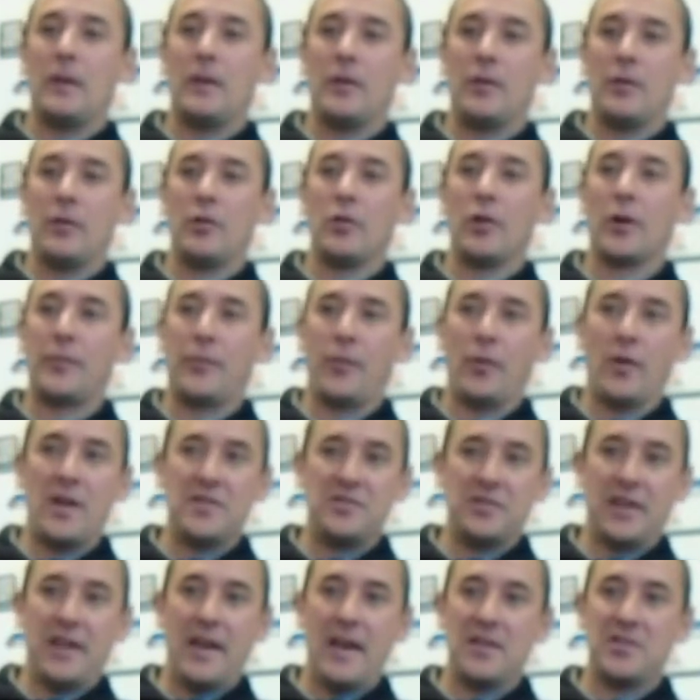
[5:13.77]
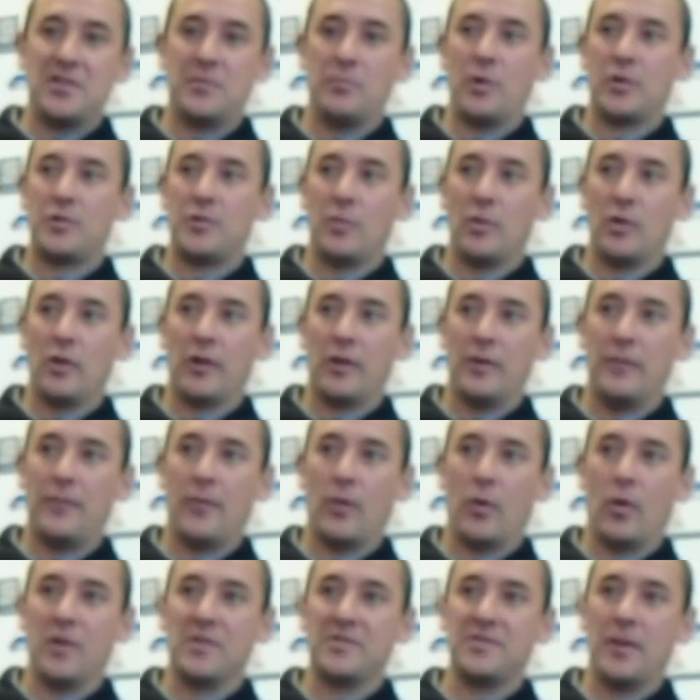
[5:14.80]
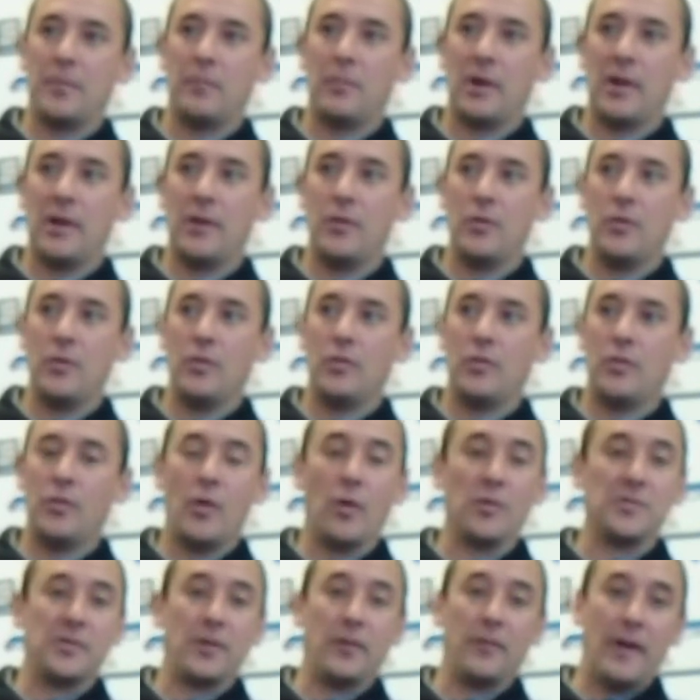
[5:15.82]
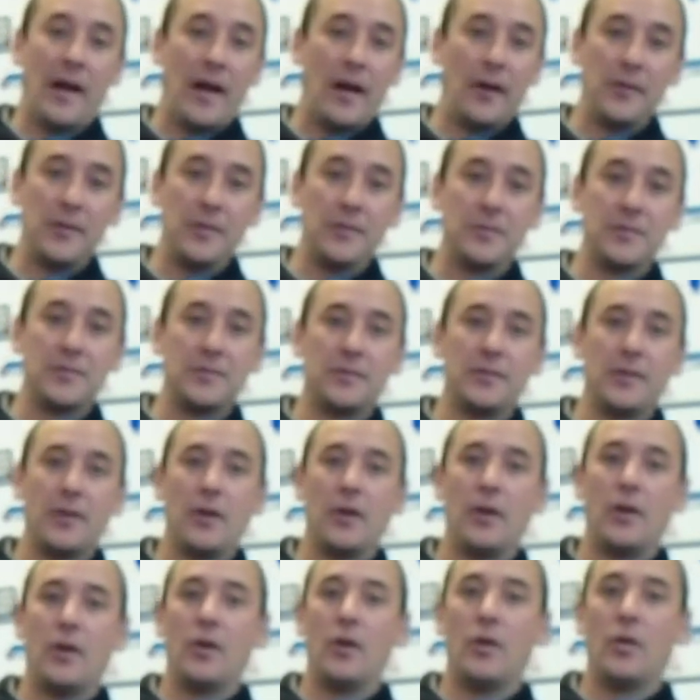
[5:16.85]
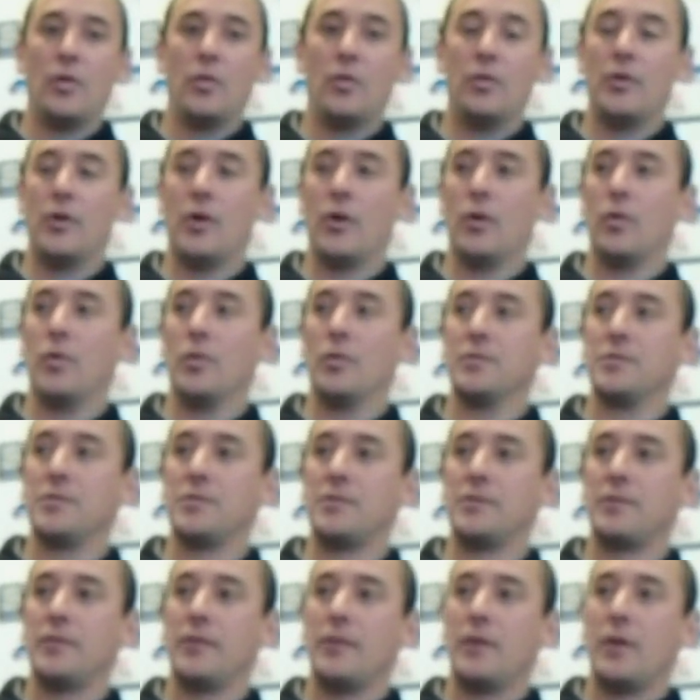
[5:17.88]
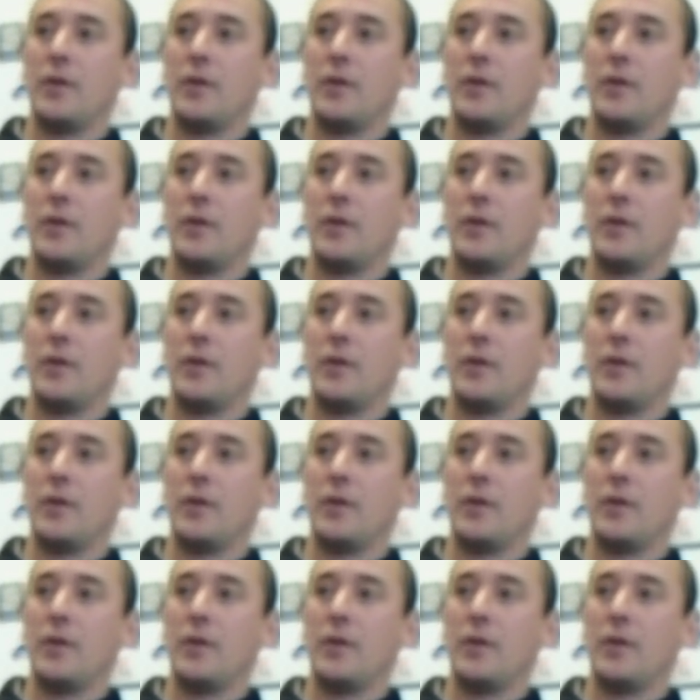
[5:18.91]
you look for an education, but what we're looking for is somebody who knows their values, who knows